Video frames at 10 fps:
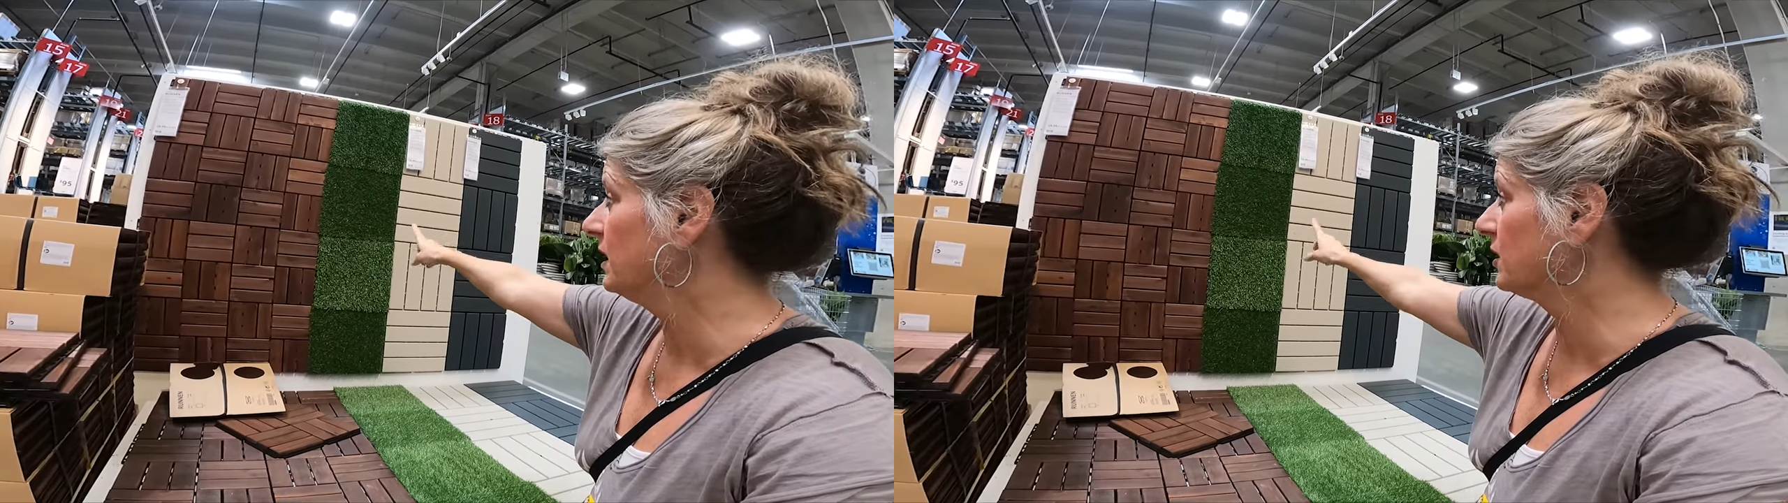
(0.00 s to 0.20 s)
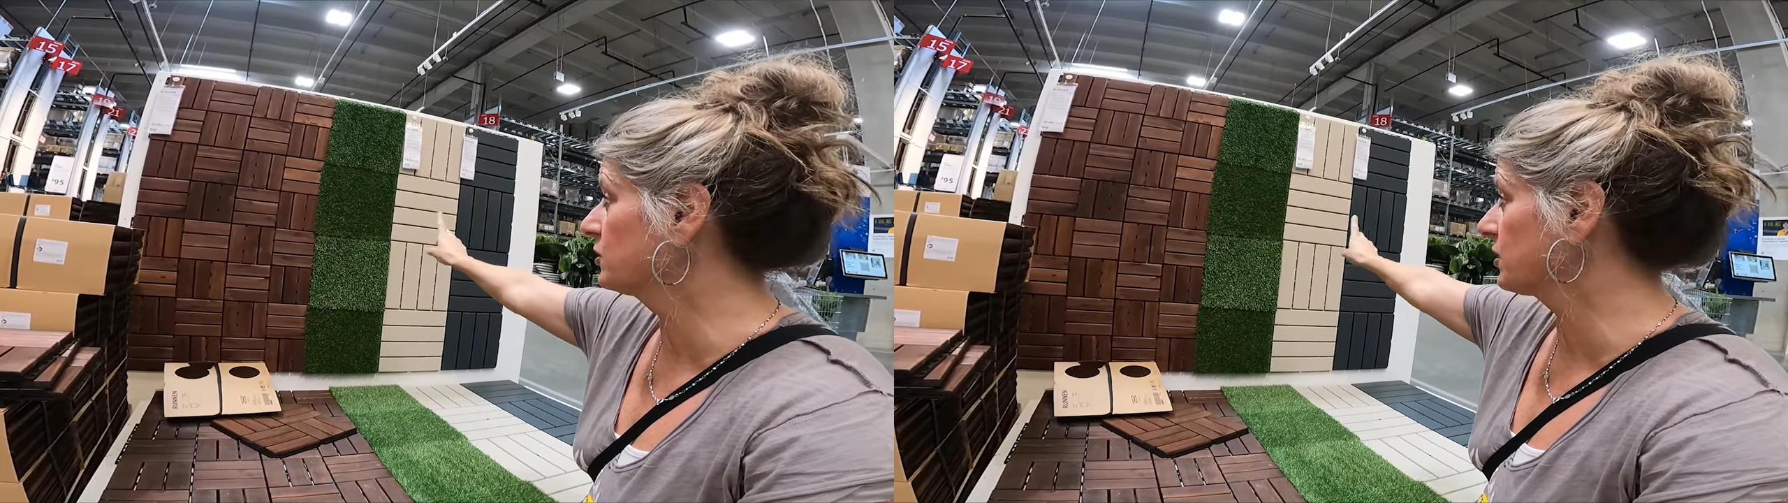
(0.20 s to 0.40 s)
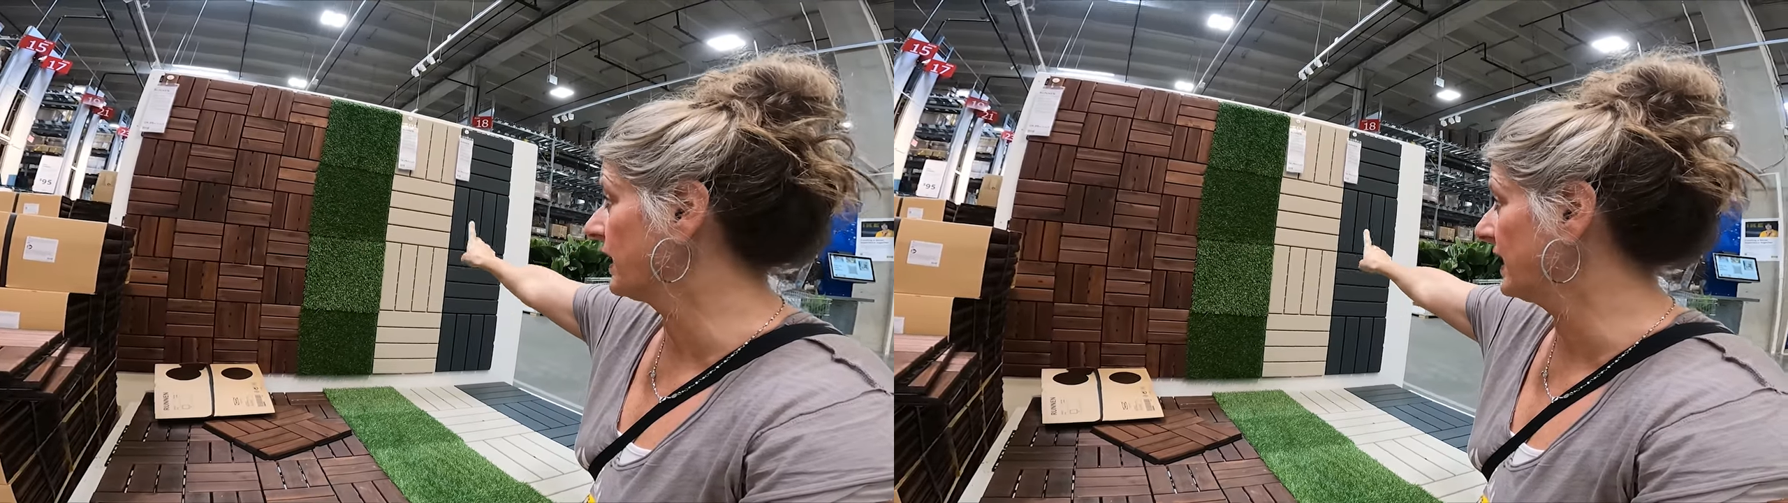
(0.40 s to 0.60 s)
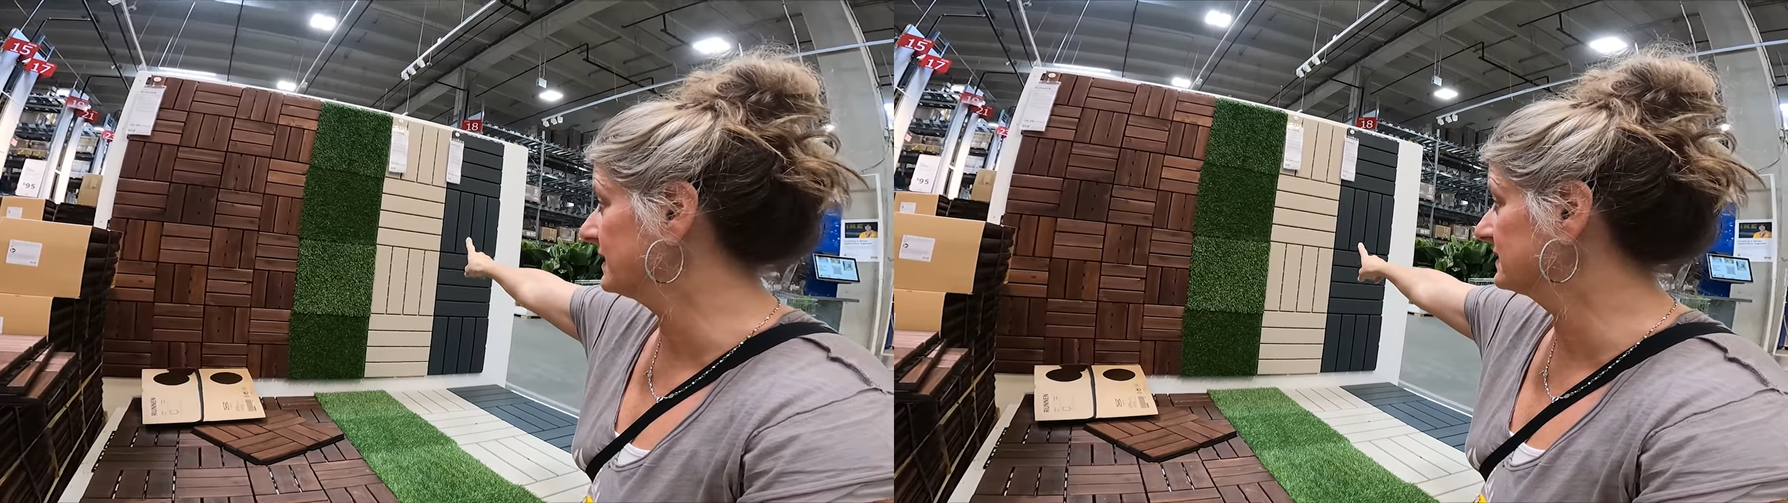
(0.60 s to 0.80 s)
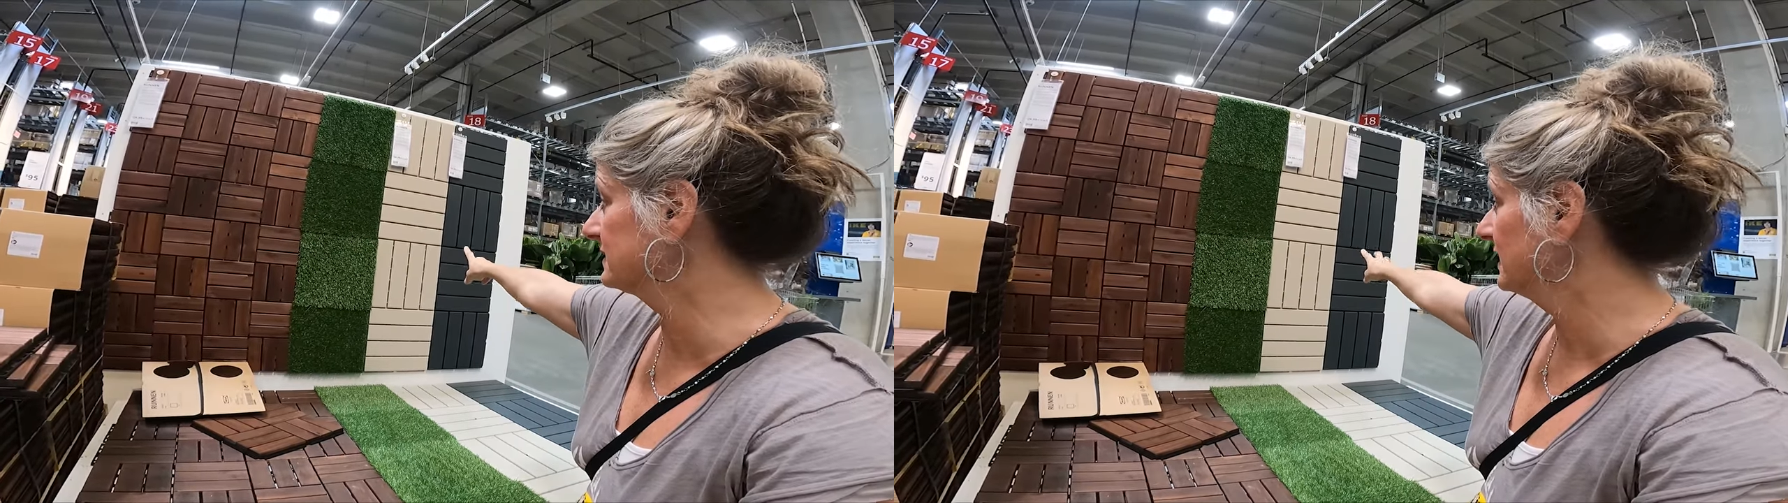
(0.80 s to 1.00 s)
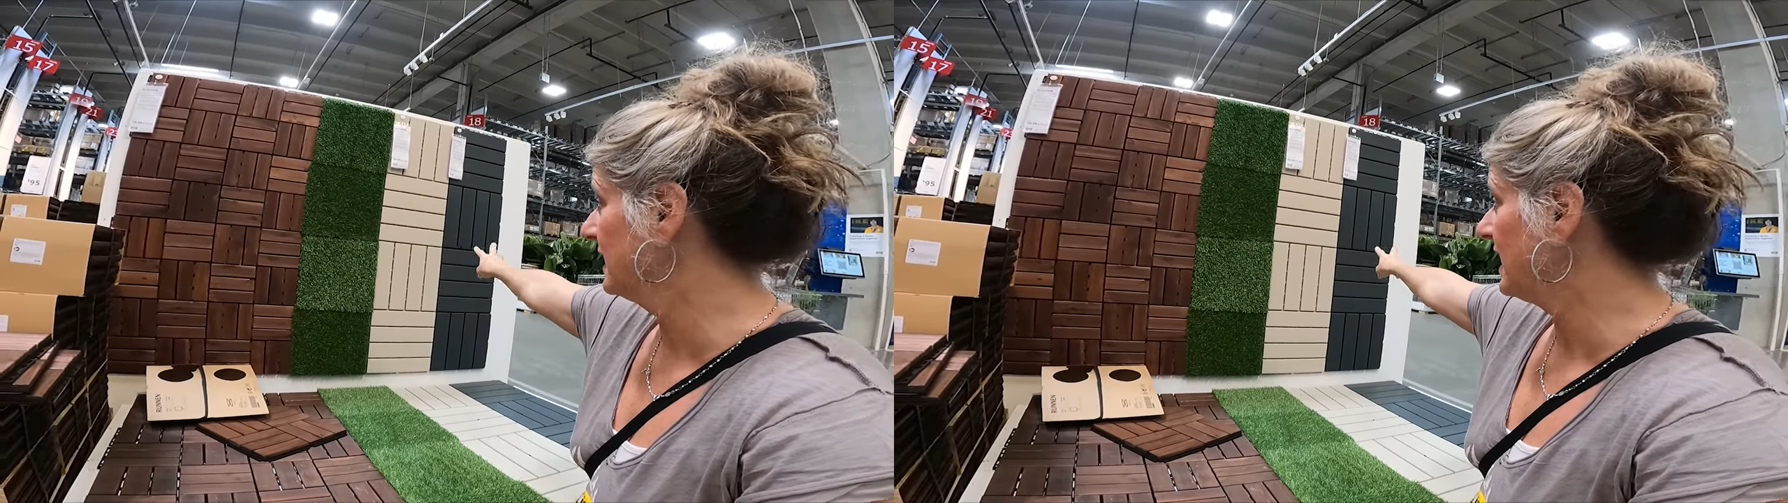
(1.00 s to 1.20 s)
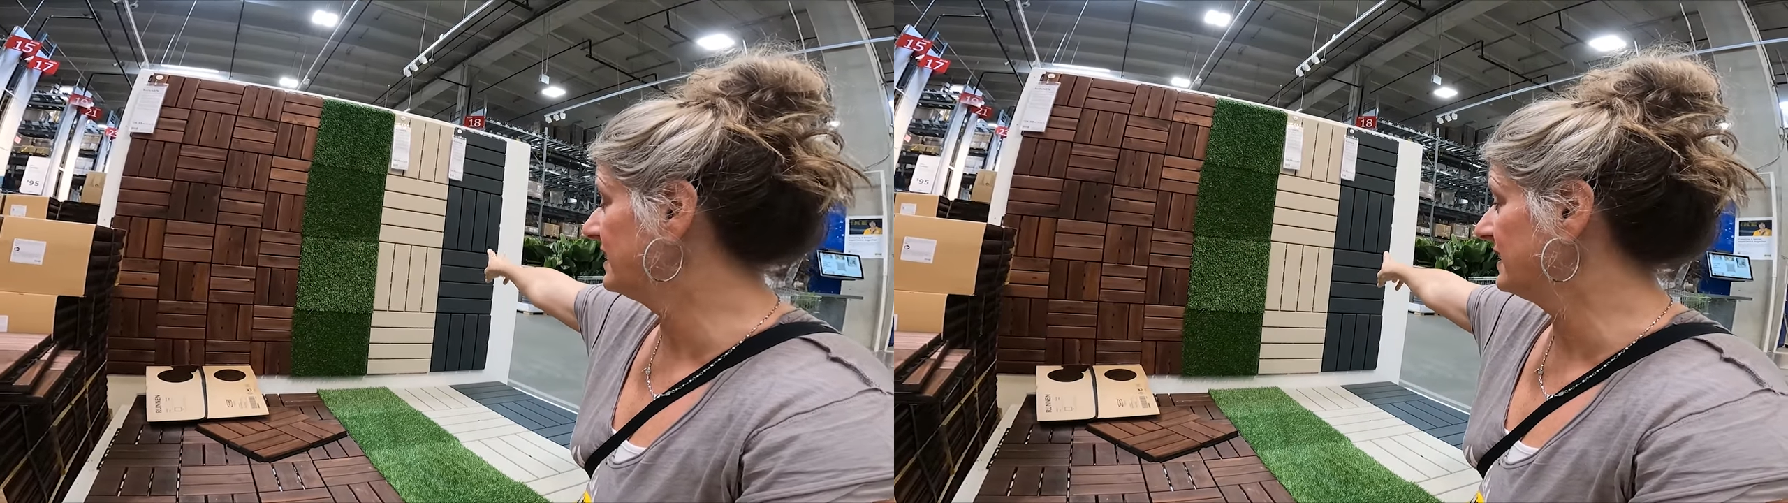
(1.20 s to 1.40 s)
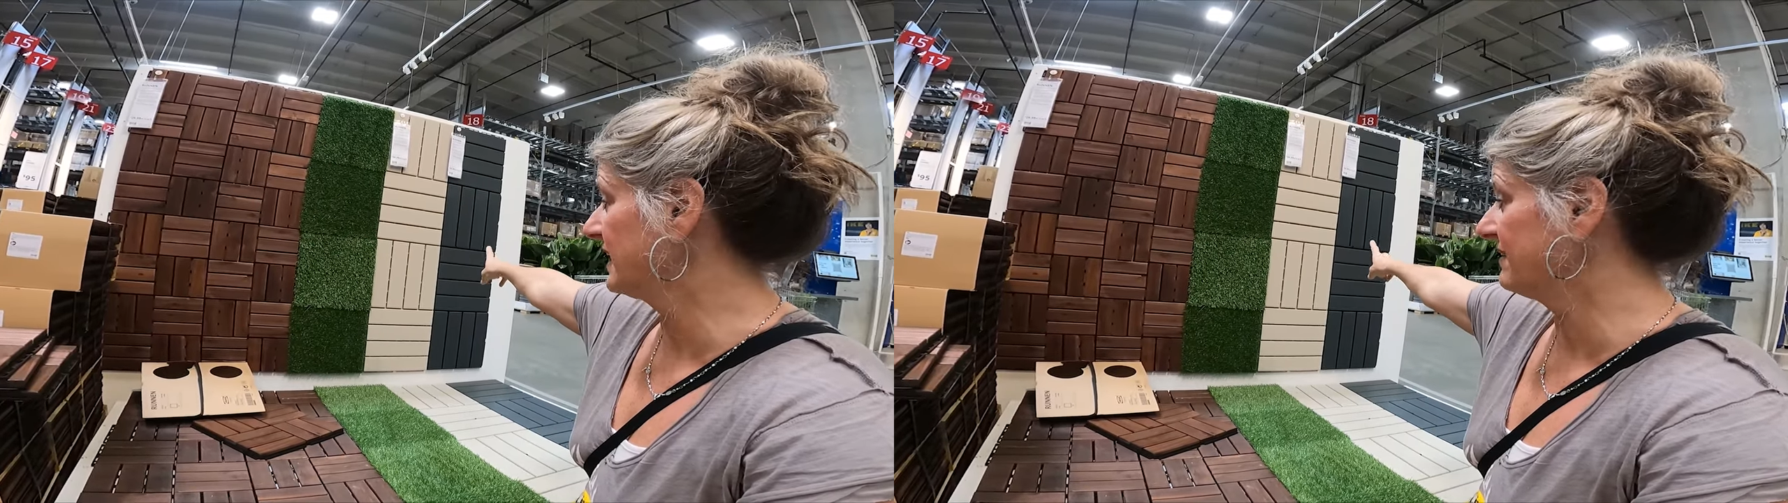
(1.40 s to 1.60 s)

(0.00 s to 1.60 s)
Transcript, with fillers: a grass, and then they